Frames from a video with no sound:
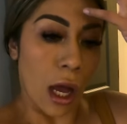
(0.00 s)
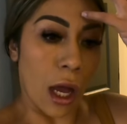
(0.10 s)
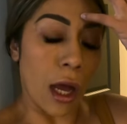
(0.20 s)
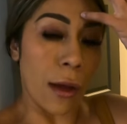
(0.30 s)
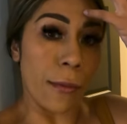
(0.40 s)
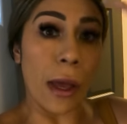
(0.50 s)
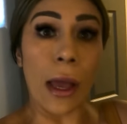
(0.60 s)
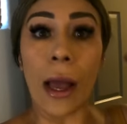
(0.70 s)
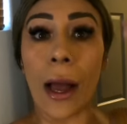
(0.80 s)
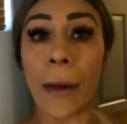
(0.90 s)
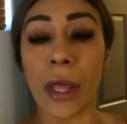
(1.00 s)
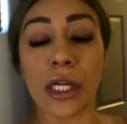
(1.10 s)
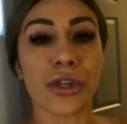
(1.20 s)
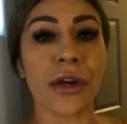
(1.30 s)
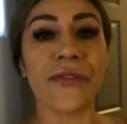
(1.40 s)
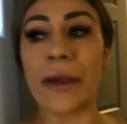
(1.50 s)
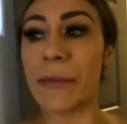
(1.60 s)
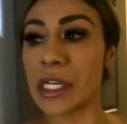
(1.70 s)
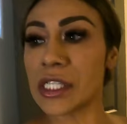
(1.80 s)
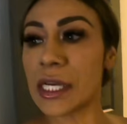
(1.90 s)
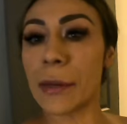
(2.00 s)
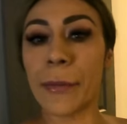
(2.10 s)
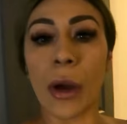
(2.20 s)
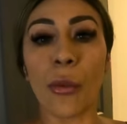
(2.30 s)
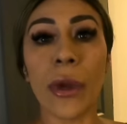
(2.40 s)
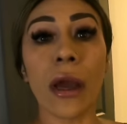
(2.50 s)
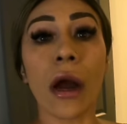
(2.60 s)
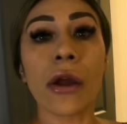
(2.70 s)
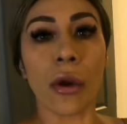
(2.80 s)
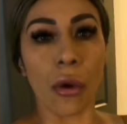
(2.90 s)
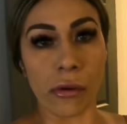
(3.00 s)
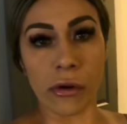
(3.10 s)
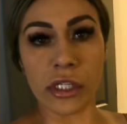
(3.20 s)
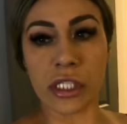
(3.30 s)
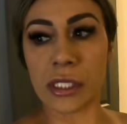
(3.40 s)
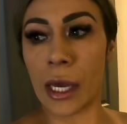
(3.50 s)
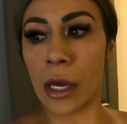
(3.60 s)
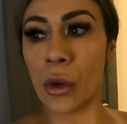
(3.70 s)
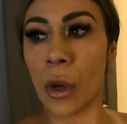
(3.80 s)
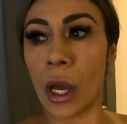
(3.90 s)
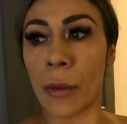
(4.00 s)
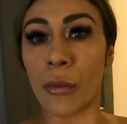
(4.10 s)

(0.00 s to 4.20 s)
I'm not sure if I mentioned, but we are owners now.